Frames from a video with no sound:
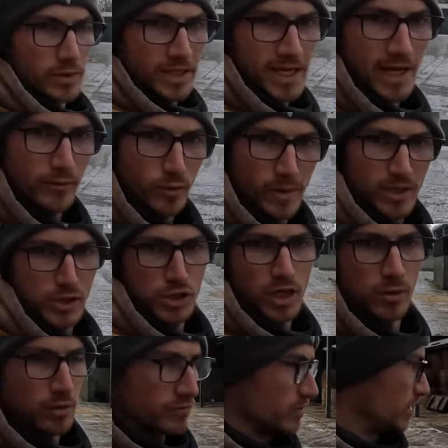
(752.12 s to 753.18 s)
We did have a bit of
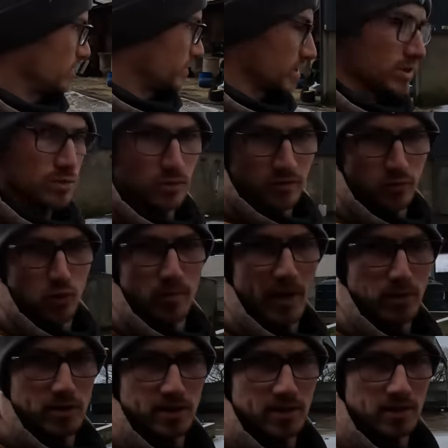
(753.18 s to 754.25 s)
snow overnight, but it's sort of all
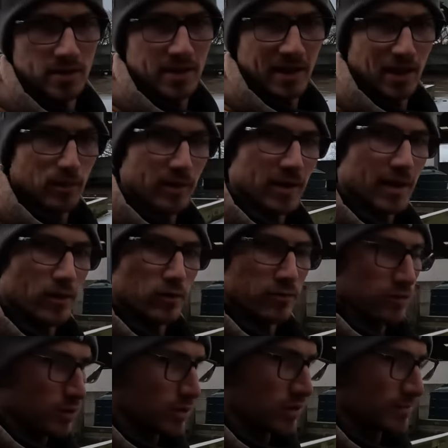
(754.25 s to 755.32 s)
melted. Still a little bit there on the
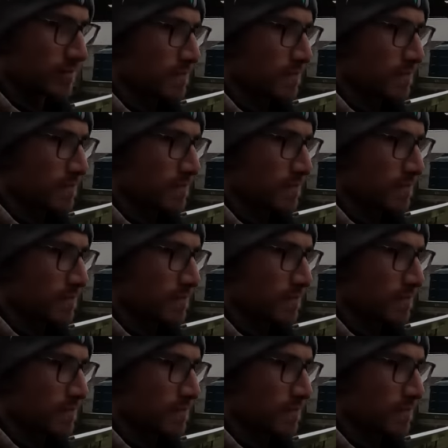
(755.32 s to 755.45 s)
floor.